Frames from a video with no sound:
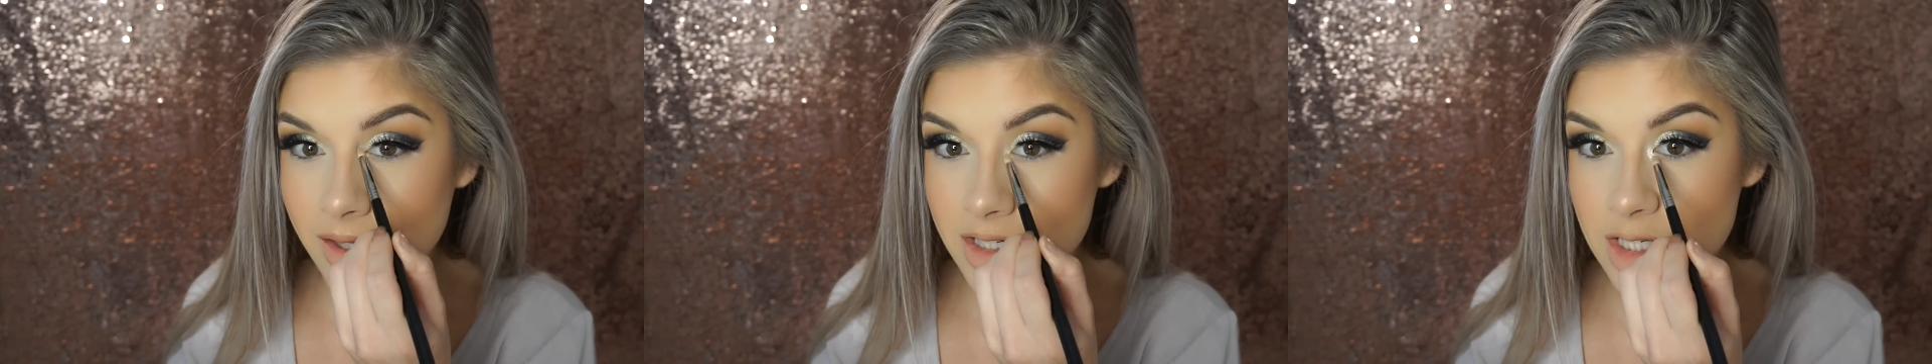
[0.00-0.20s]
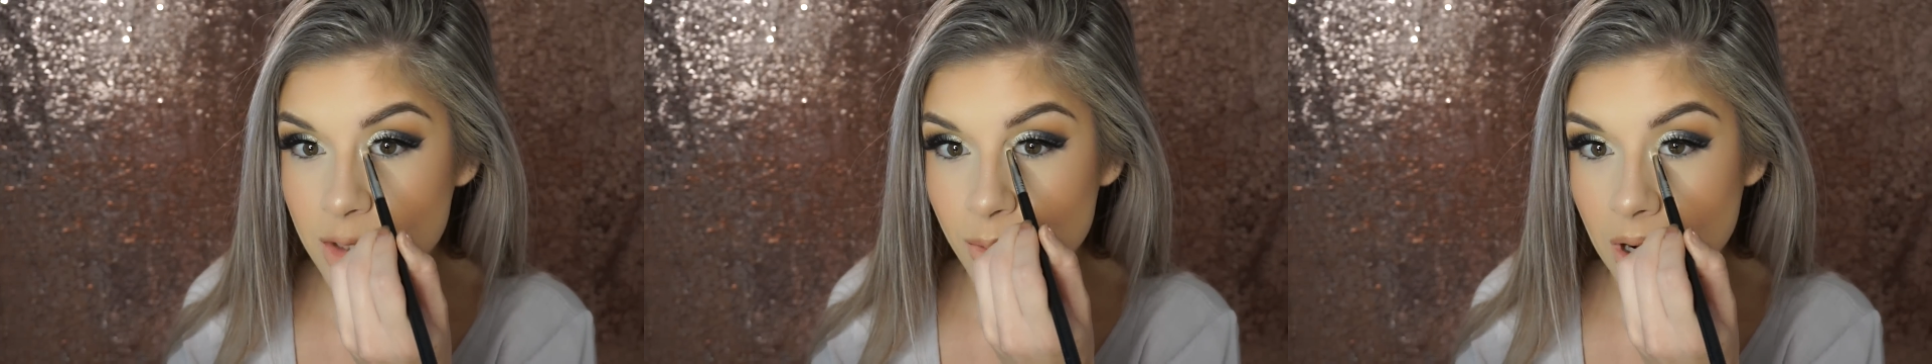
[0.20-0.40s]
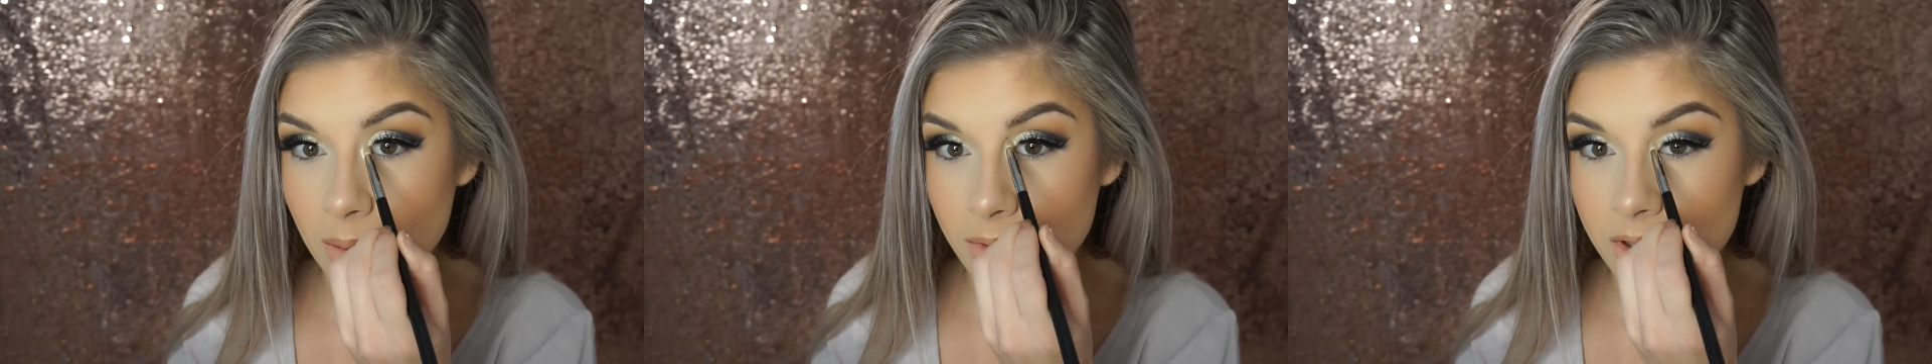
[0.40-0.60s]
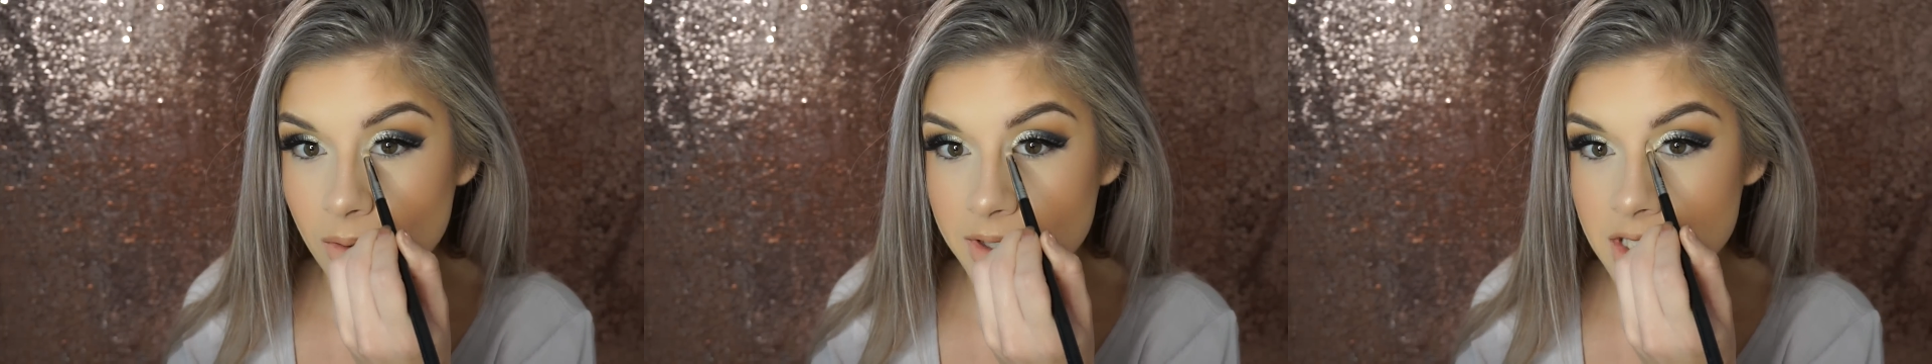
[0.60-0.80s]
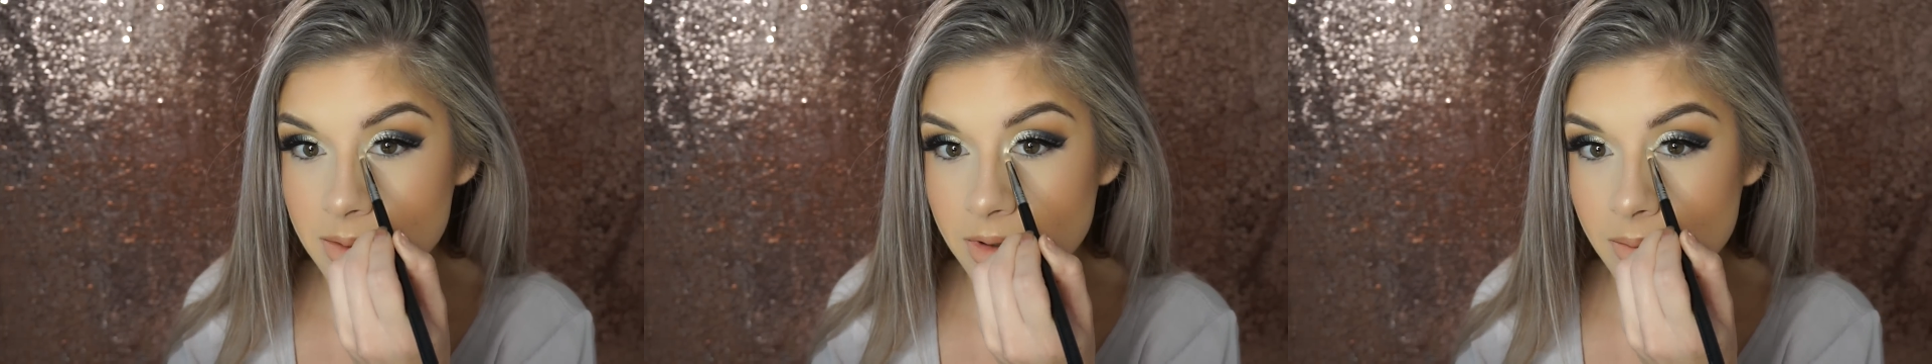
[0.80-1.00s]
This is probably
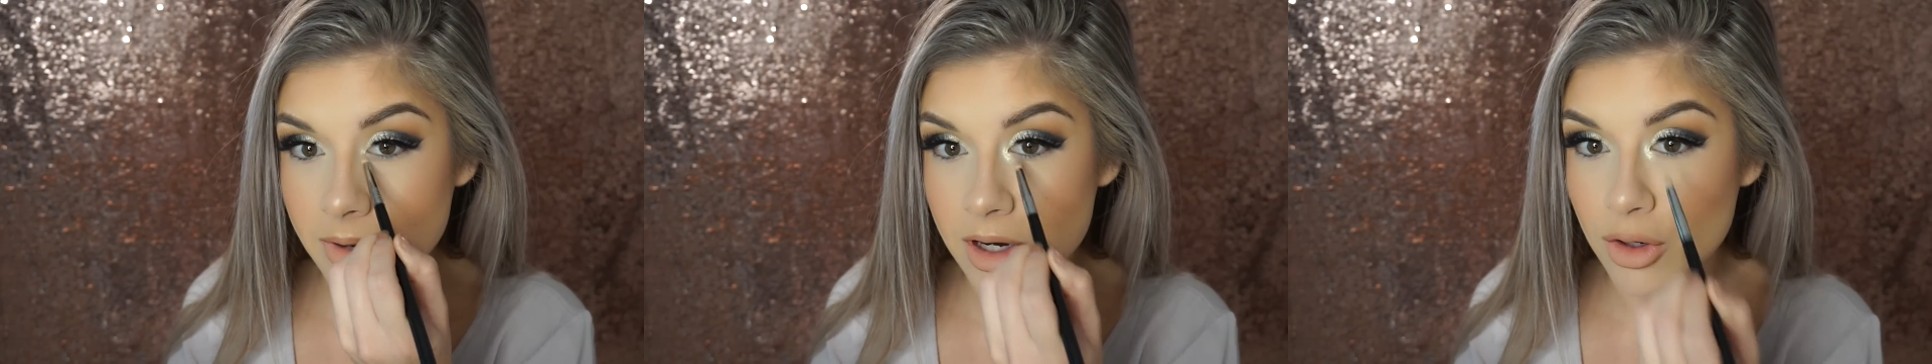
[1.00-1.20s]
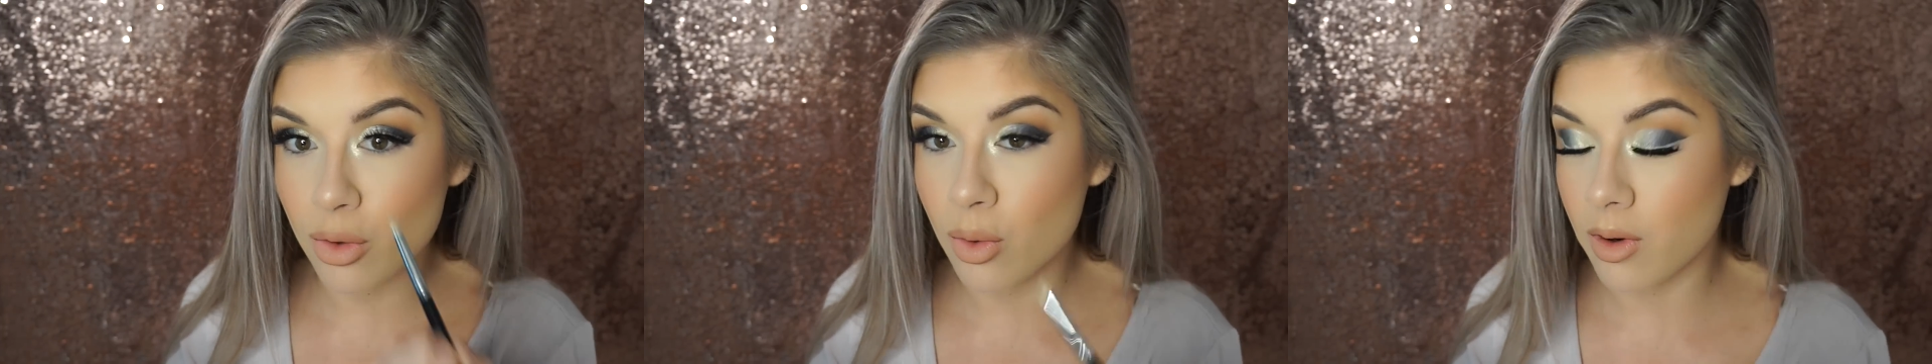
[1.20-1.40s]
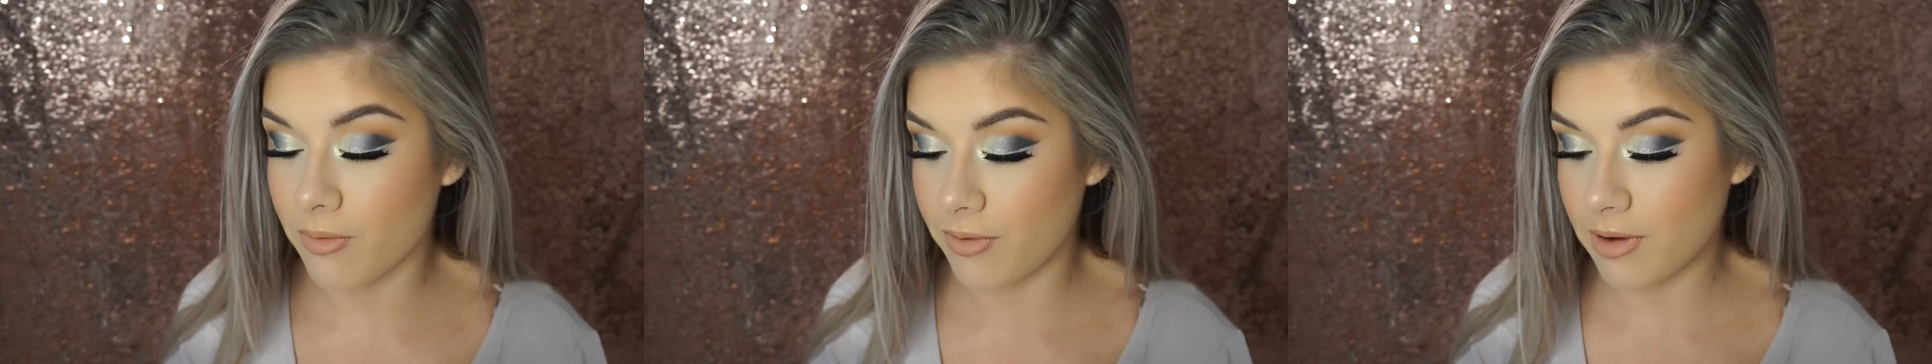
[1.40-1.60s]
going to be my new